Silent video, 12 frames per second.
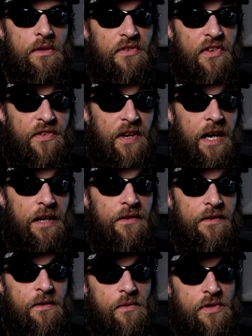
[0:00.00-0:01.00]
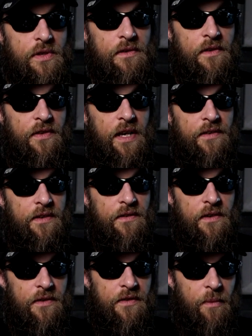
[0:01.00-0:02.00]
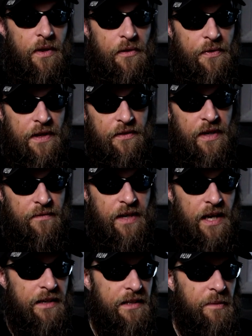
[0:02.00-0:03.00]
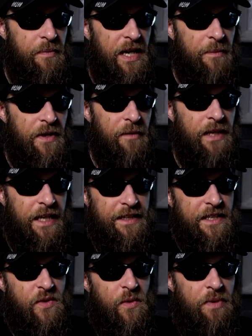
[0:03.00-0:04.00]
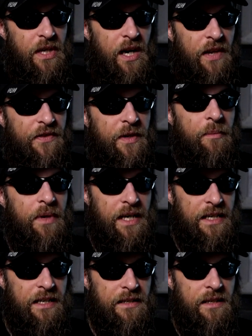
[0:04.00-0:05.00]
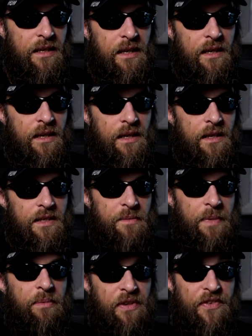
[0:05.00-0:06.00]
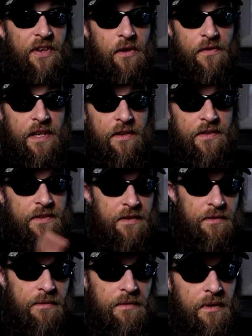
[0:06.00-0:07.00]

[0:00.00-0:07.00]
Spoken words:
designs, new shirt designs, because there's some other things that I've got in the pipe that I'm like, this would be awesome, but I need to be able to sell these to